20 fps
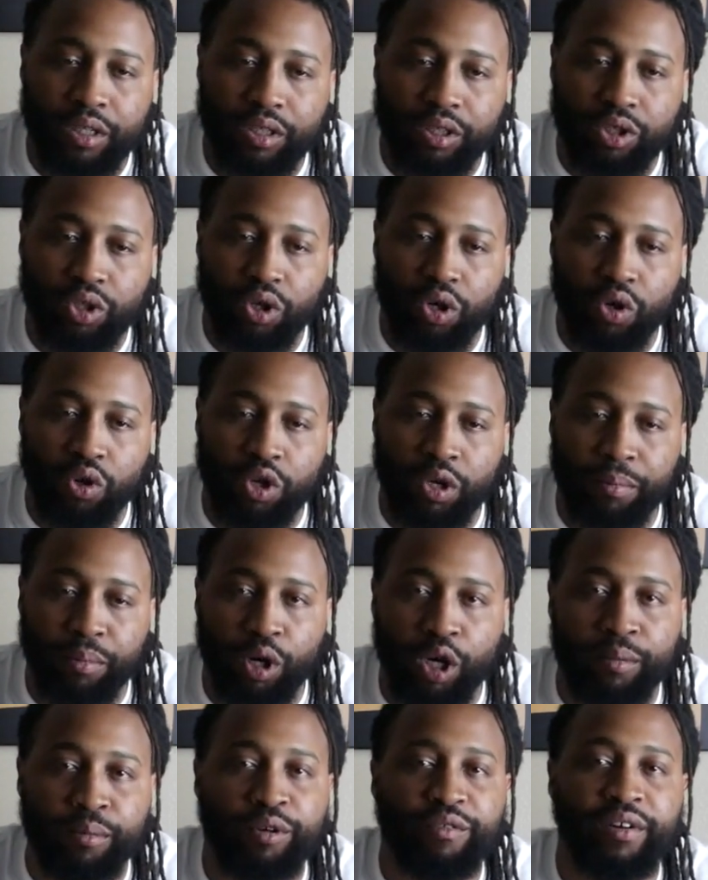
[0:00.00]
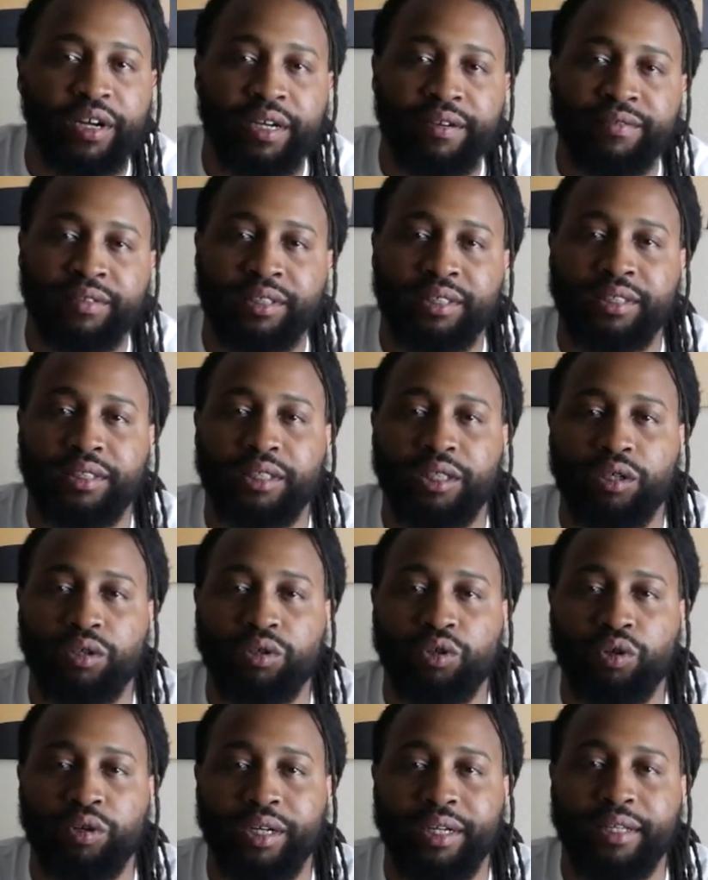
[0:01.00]
So the Baltimore Ravens is still
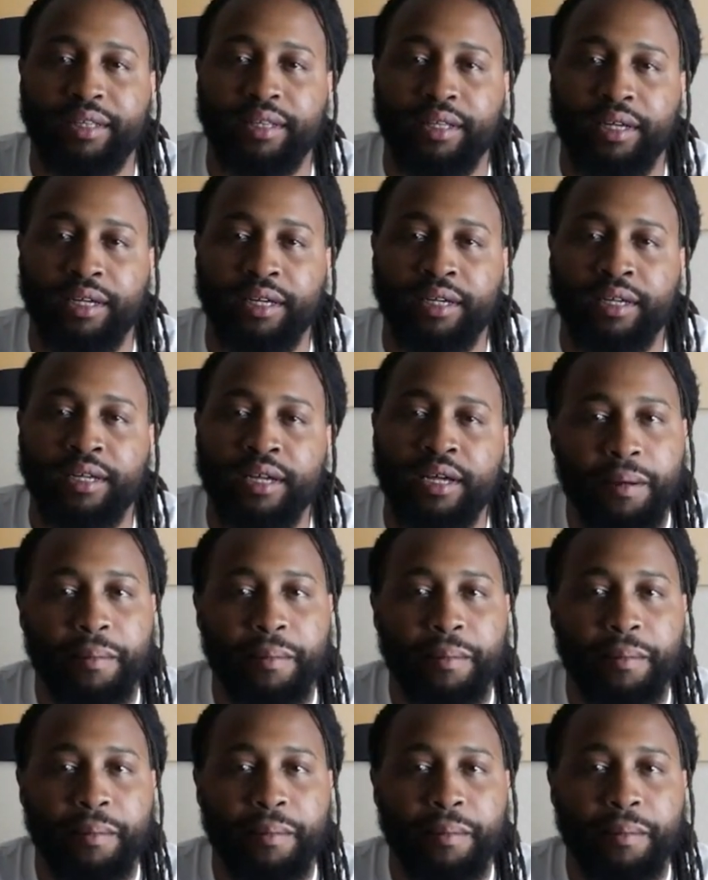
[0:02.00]
doing their thing.